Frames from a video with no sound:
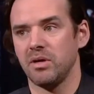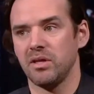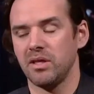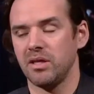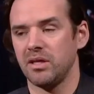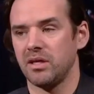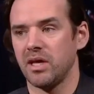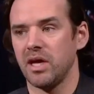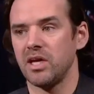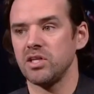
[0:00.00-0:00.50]
I
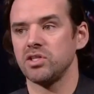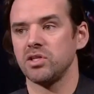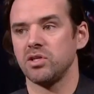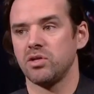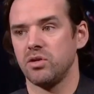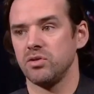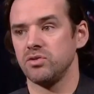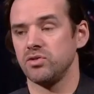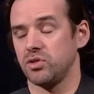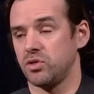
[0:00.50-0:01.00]
think Cash and
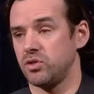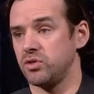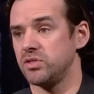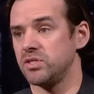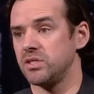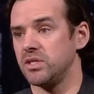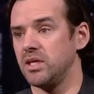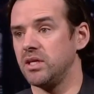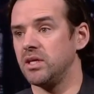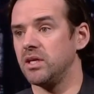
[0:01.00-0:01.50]
Konza could
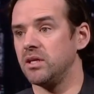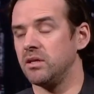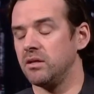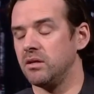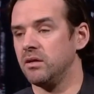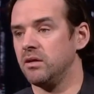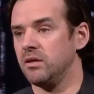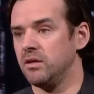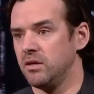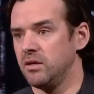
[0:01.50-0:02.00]
sneak in
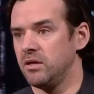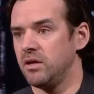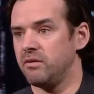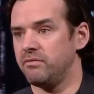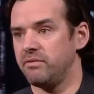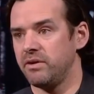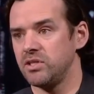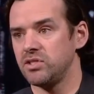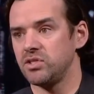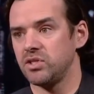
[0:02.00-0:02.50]

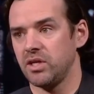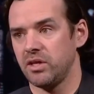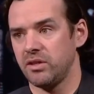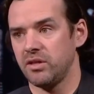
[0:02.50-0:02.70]
eventually.